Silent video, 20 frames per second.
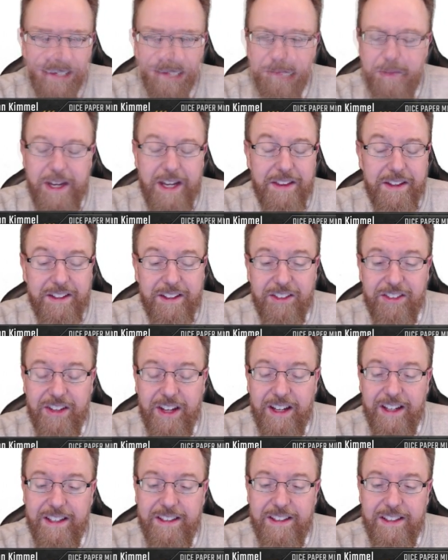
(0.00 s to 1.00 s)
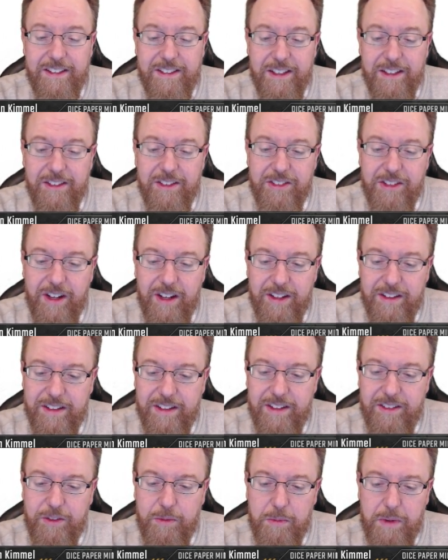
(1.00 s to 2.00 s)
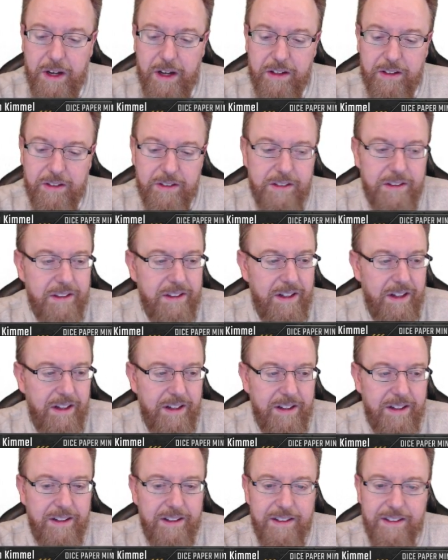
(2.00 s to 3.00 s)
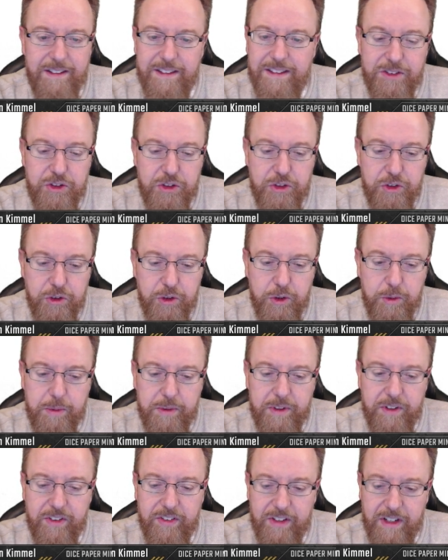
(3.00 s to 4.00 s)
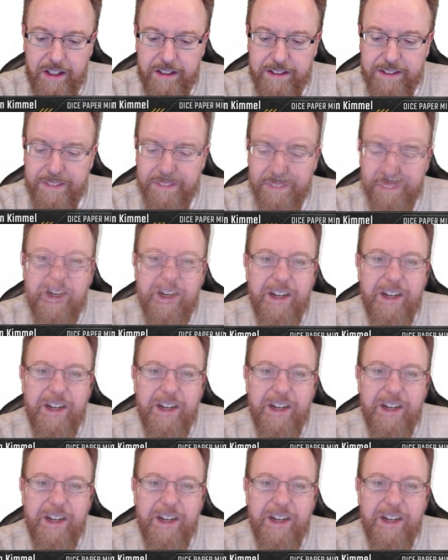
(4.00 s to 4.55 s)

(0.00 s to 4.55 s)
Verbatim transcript: Man, the design details on this model are super solid.